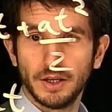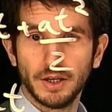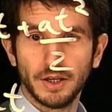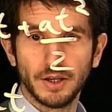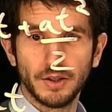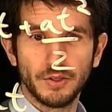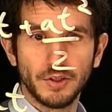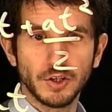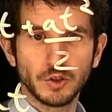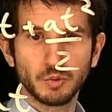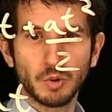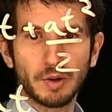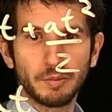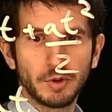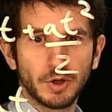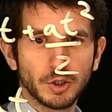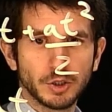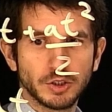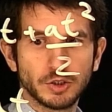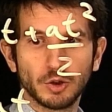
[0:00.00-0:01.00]
this one
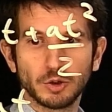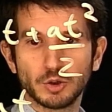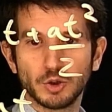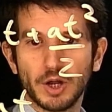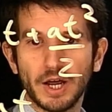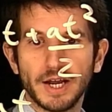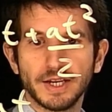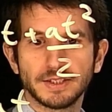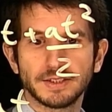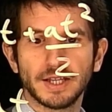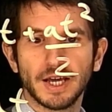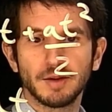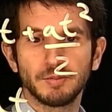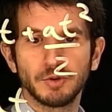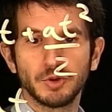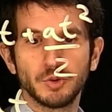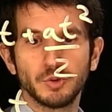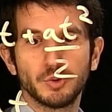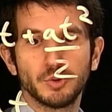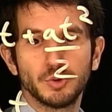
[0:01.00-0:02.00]
because it also has time,
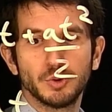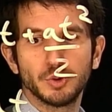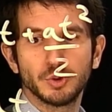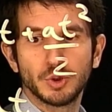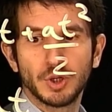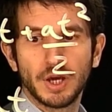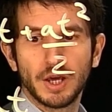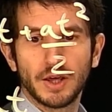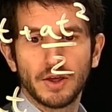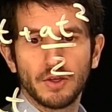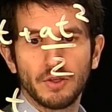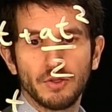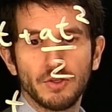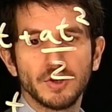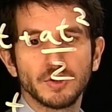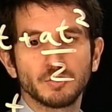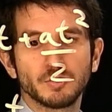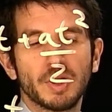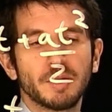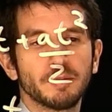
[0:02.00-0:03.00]
and you could use
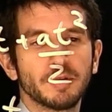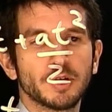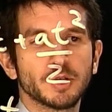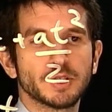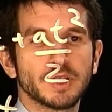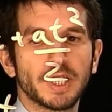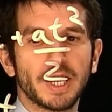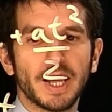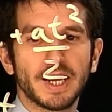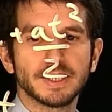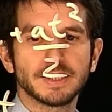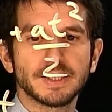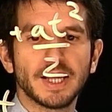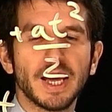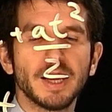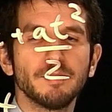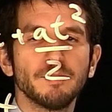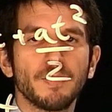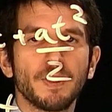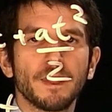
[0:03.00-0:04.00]
this one because it has
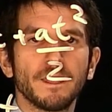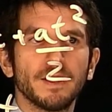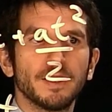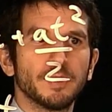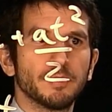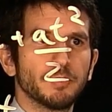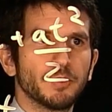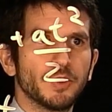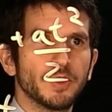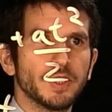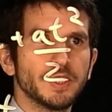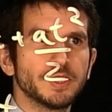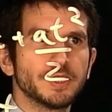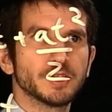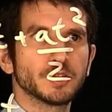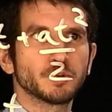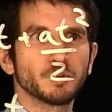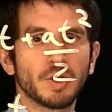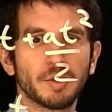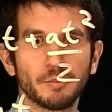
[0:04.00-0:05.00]
time, but the
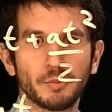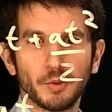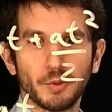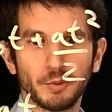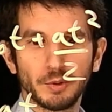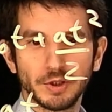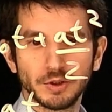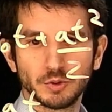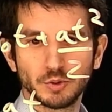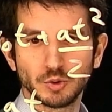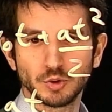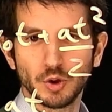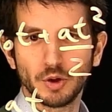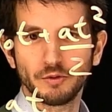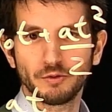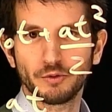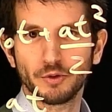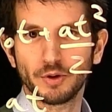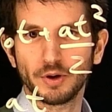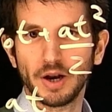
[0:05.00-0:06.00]
easiest one probably to solve
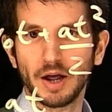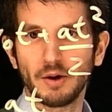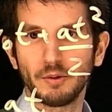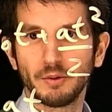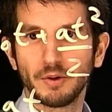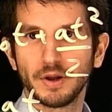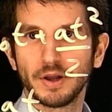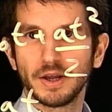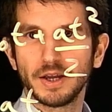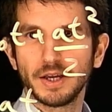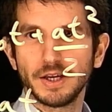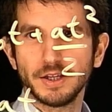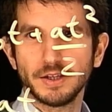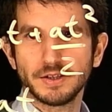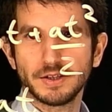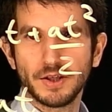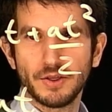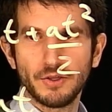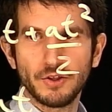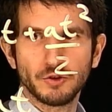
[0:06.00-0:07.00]
for now is
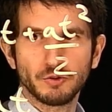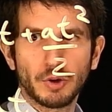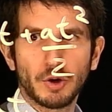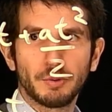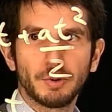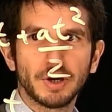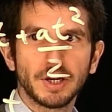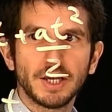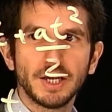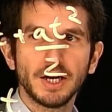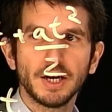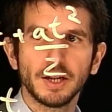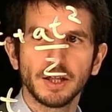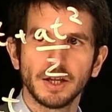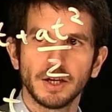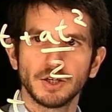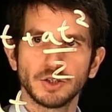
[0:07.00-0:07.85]
this over here.